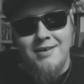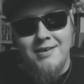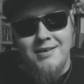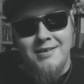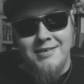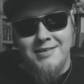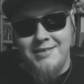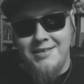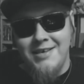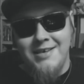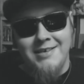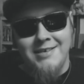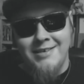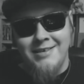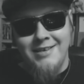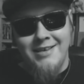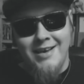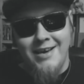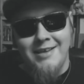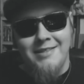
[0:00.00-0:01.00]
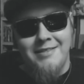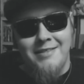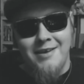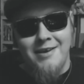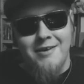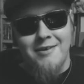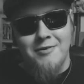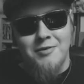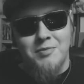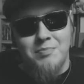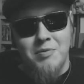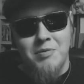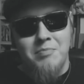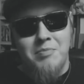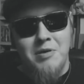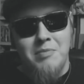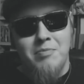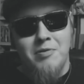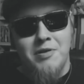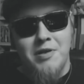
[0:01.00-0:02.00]
didn't get theirs, but
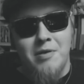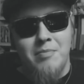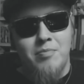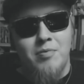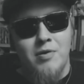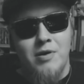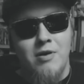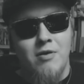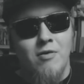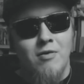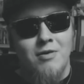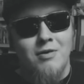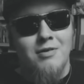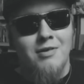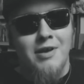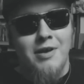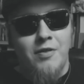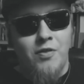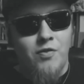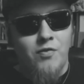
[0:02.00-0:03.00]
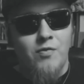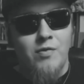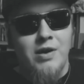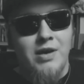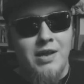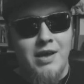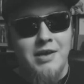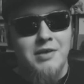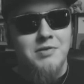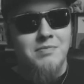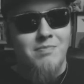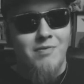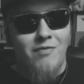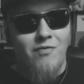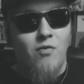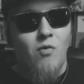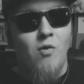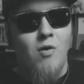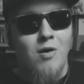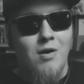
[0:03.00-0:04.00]
people that pre-ordered like 3 days
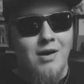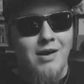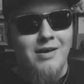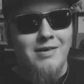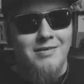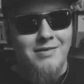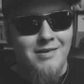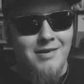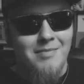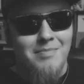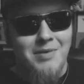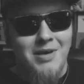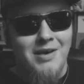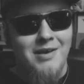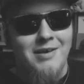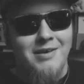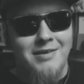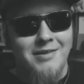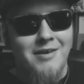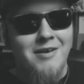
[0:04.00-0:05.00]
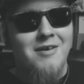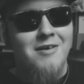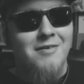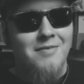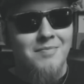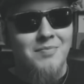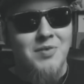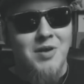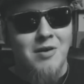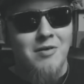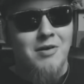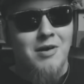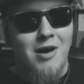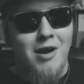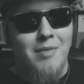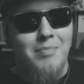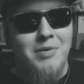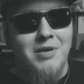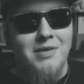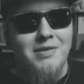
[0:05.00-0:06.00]
before ended up getting their
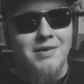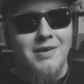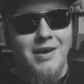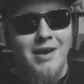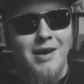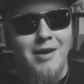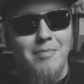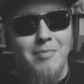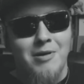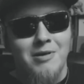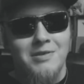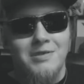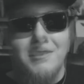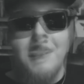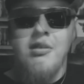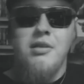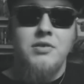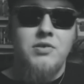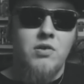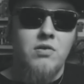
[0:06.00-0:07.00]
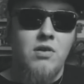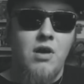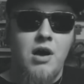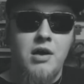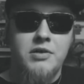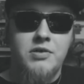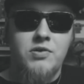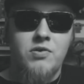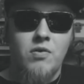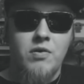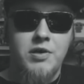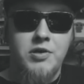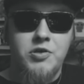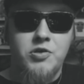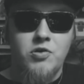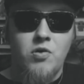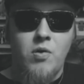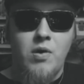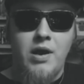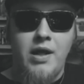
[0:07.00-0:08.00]
copy of the Gamera set. So long story
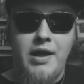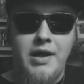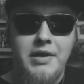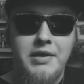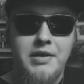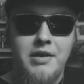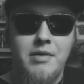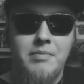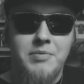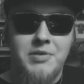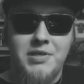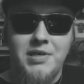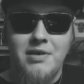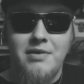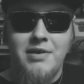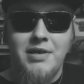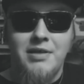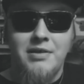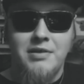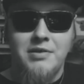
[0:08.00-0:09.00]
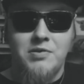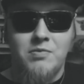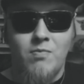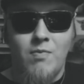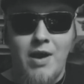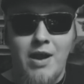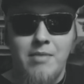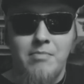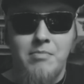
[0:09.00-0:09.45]
short, I ended up selling this Rambo